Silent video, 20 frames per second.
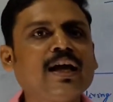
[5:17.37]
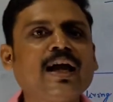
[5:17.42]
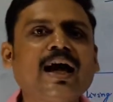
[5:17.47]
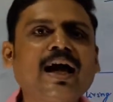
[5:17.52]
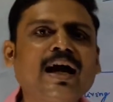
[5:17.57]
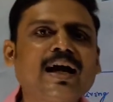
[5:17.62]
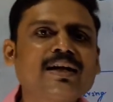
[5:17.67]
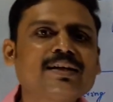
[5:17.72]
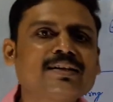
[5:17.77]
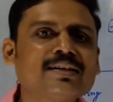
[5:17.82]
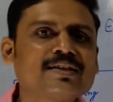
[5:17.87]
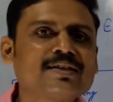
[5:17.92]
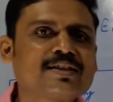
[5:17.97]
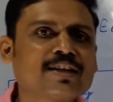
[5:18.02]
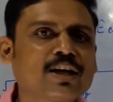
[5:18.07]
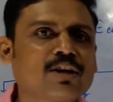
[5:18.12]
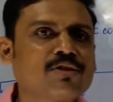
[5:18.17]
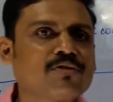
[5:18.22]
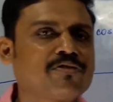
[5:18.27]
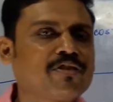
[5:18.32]
and the
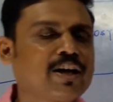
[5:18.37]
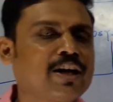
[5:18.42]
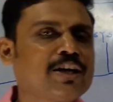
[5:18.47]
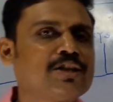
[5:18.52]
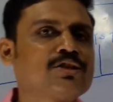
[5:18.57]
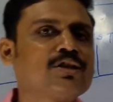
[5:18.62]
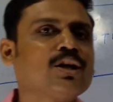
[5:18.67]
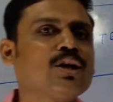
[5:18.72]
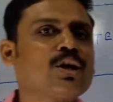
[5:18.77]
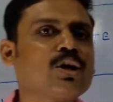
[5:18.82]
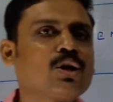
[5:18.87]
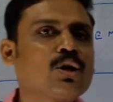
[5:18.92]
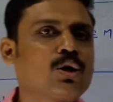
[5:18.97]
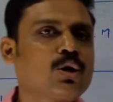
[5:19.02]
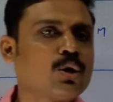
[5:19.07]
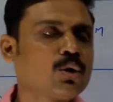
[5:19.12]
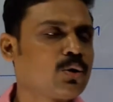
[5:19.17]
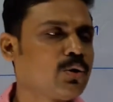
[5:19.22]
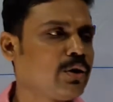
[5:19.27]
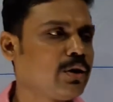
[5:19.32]
xerophytes
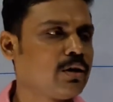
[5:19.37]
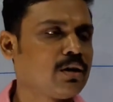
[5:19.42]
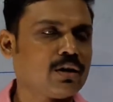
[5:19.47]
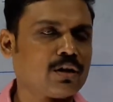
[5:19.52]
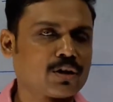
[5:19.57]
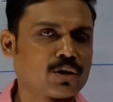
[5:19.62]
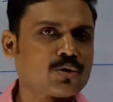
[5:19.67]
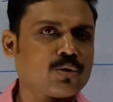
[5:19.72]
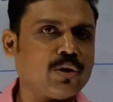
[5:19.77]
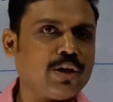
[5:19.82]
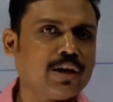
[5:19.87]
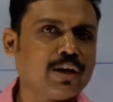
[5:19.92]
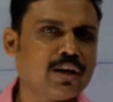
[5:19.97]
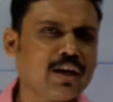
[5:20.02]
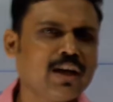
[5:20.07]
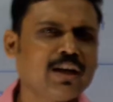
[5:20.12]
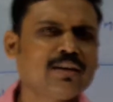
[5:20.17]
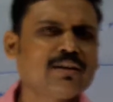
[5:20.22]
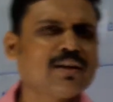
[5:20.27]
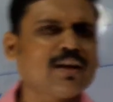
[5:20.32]
growing
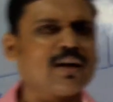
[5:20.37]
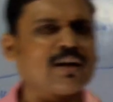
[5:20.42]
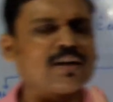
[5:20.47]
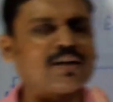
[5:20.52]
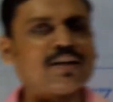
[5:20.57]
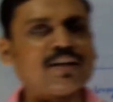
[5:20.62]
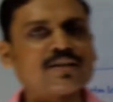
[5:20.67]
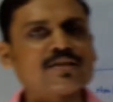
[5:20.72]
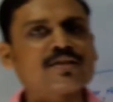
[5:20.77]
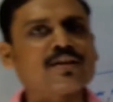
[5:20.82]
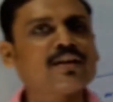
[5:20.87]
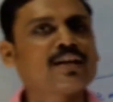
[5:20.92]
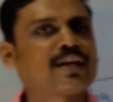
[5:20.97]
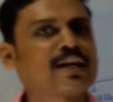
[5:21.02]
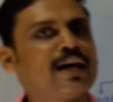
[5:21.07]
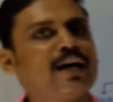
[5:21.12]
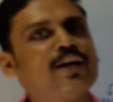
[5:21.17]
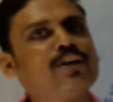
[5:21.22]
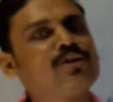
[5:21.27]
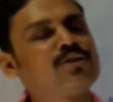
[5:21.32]
in desert
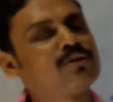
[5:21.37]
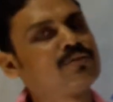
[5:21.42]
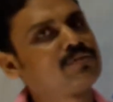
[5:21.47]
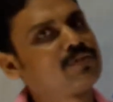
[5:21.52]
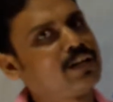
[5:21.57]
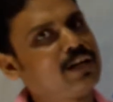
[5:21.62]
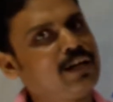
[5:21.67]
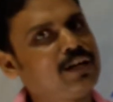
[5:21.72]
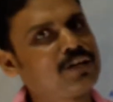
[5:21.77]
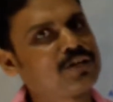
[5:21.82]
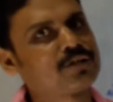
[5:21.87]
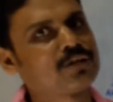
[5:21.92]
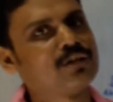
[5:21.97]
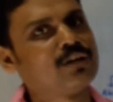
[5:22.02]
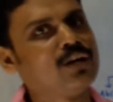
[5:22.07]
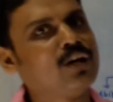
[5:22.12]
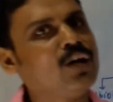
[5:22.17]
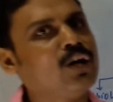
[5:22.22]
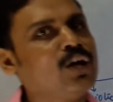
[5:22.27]
kind of condition.